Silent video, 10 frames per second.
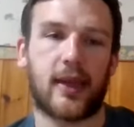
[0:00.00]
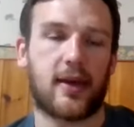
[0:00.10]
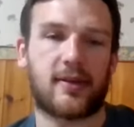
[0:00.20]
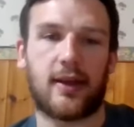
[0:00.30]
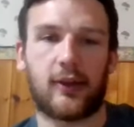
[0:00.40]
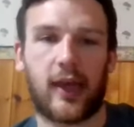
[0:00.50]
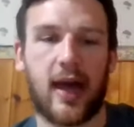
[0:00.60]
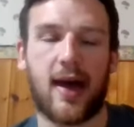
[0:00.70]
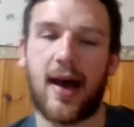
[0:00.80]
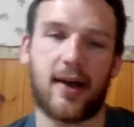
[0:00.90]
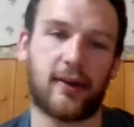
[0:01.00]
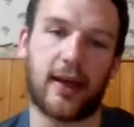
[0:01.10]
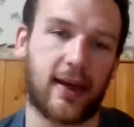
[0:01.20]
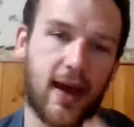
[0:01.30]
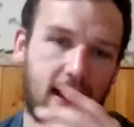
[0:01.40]
I still can't,
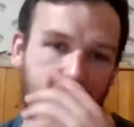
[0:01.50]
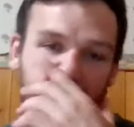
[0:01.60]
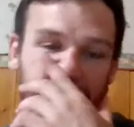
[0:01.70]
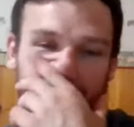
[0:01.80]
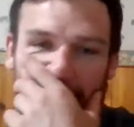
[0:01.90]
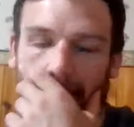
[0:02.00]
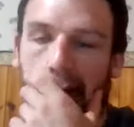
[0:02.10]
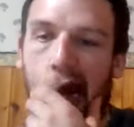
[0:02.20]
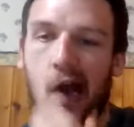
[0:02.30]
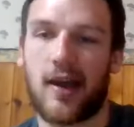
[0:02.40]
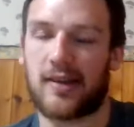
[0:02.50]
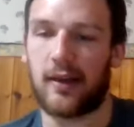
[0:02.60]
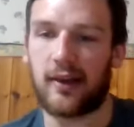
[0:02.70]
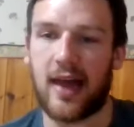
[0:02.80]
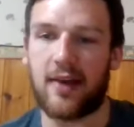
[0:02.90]
like I said earlier on, I
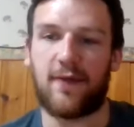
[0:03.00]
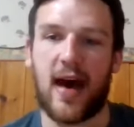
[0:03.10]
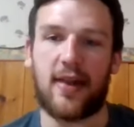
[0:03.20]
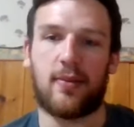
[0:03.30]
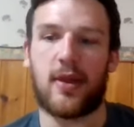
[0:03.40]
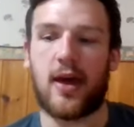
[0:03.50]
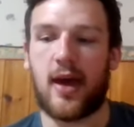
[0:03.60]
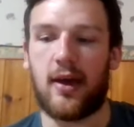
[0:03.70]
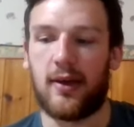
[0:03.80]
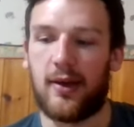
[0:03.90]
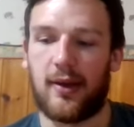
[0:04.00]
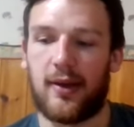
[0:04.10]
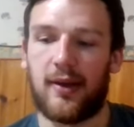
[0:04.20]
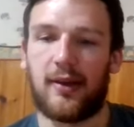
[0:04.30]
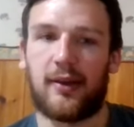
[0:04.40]
still can't fathom
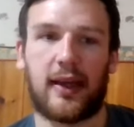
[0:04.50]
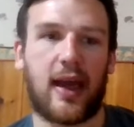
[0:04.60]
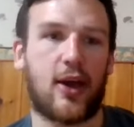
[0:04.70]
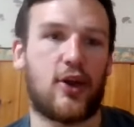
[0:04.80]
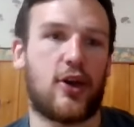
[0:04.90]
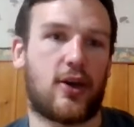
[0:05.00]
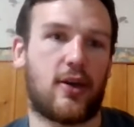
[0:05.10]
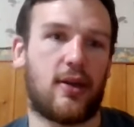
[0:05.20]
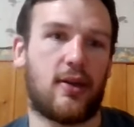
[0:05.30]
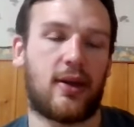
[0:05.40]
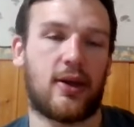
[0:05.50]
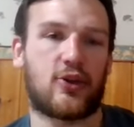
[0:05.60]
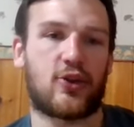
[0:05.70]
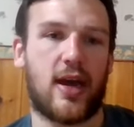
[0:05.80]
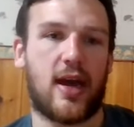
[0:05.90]
how you can
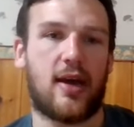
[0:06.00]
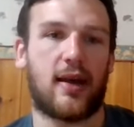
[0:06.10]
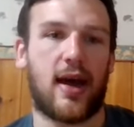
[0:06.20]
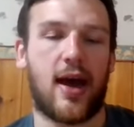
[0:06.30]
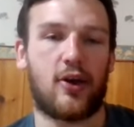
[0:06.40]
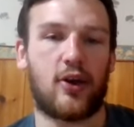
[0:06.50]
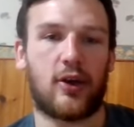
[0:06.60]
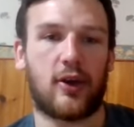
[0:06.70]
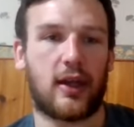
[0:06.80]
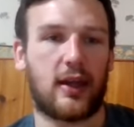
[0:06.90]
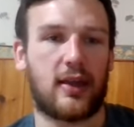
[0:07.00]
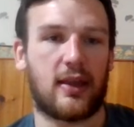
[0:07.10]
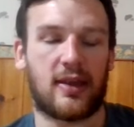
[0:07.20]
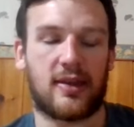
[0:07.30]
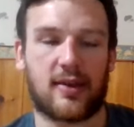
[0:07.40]
train, like how you can
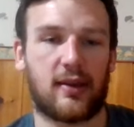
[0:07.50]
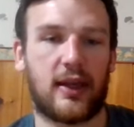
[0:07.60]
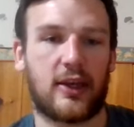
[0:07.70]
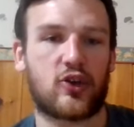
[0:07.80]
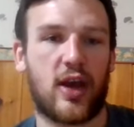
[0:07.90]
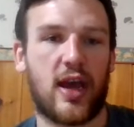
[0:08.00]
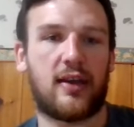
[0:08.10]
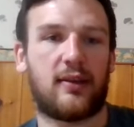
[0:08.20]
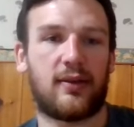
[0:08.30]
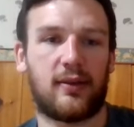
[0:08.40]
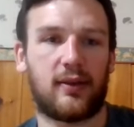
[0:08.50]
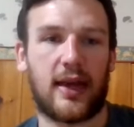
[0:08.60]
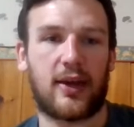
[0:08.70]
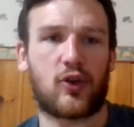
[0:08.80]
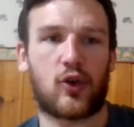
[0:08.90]
consistently train
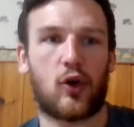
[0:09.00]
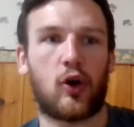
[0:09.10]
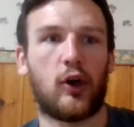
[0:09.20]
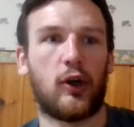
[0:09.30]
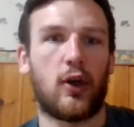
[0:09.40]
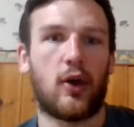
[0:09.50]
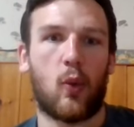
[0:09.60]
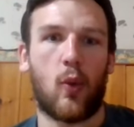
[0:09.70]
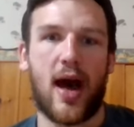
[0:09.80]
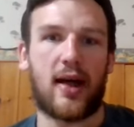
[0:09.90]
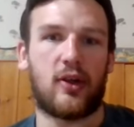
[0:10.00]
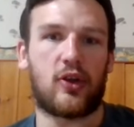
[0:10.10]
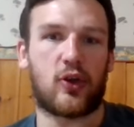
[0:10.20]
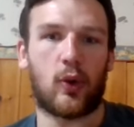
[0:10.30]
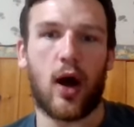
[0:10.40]
like so well and
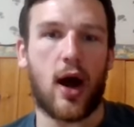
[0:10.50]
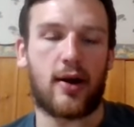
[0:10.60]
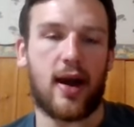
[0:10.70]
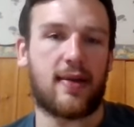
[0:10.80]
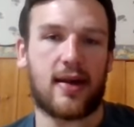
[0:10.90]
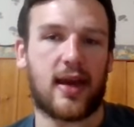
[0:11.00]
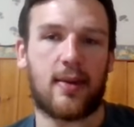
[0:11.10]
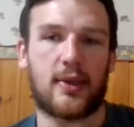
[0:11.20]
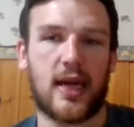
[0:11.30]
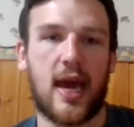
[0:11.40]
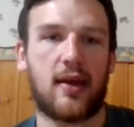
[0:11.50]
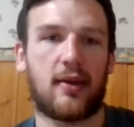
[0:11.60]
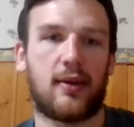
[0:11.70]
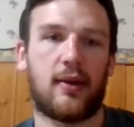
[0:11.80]
so hard at that time of day.